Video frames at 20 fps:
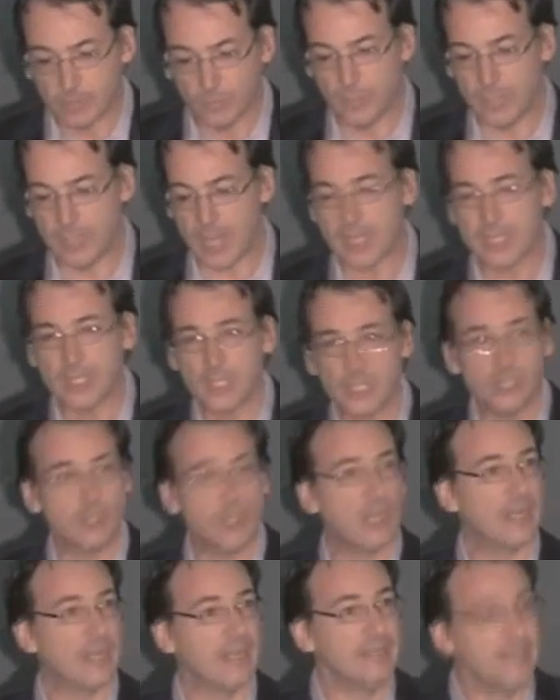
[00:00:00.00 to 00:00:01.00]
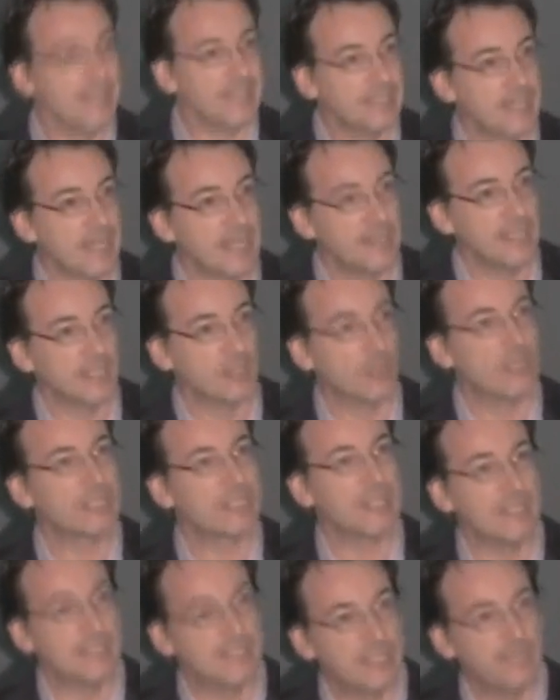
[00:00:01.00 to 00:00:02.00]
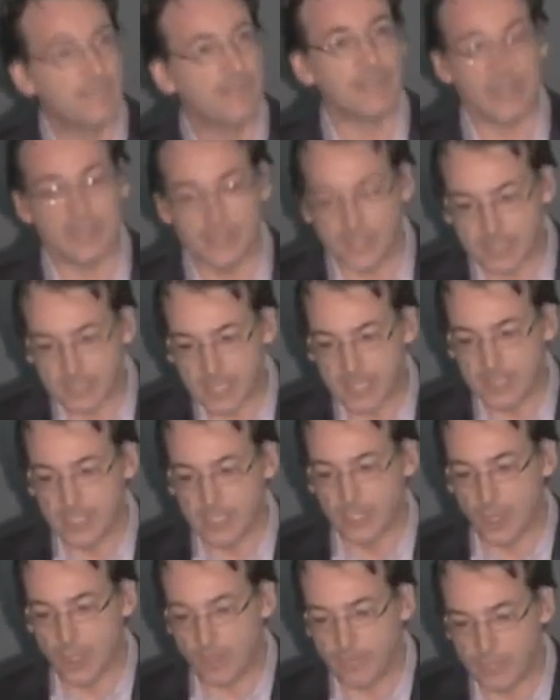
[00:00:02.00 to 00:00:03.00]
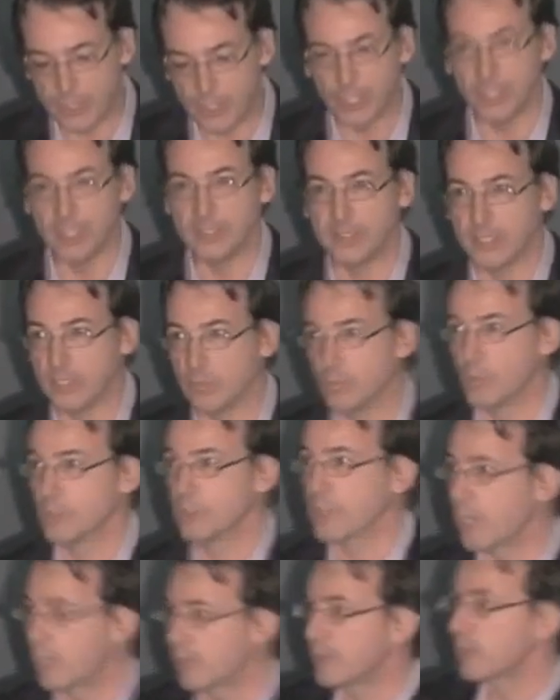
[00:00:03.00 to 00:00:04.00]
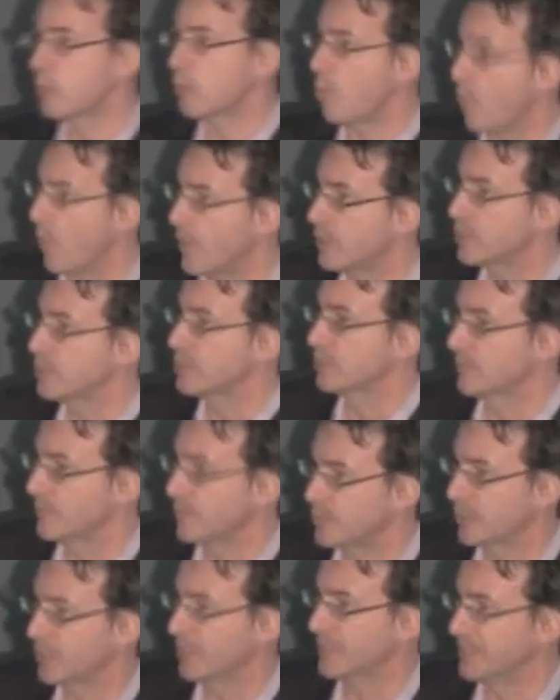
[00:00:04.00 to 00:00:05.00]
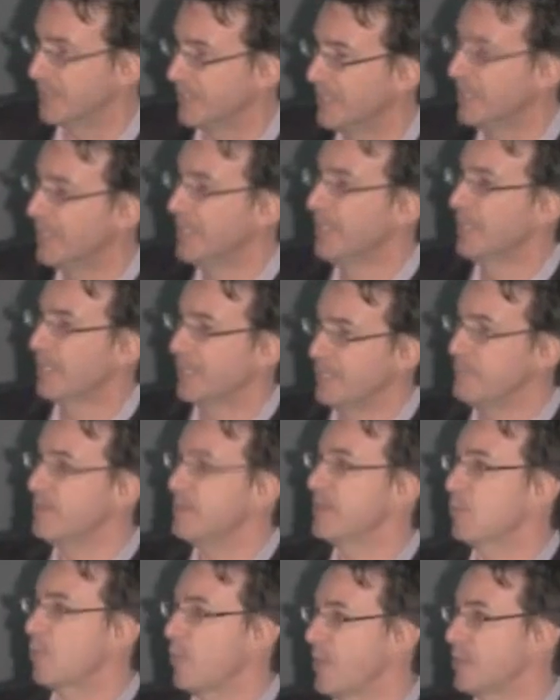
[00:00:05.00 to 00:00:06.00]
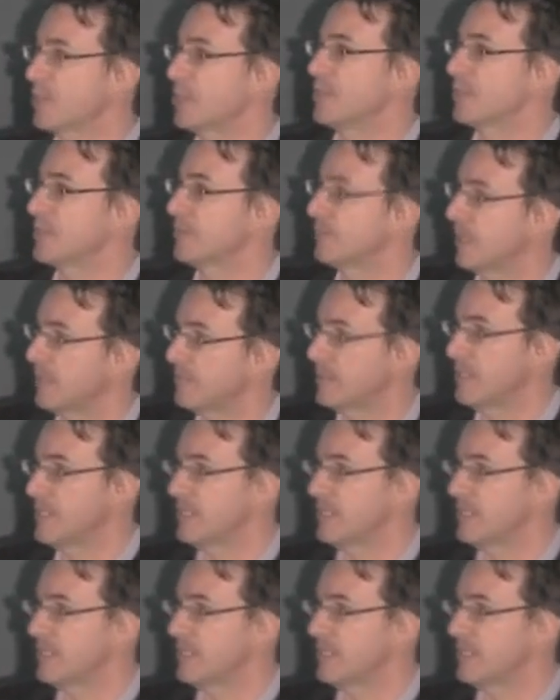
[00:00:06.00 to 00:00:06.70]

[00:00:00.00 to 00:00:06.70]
But we lack a general understanding or a scientific understanding of agility. What are the equations of agility? Give me the equations,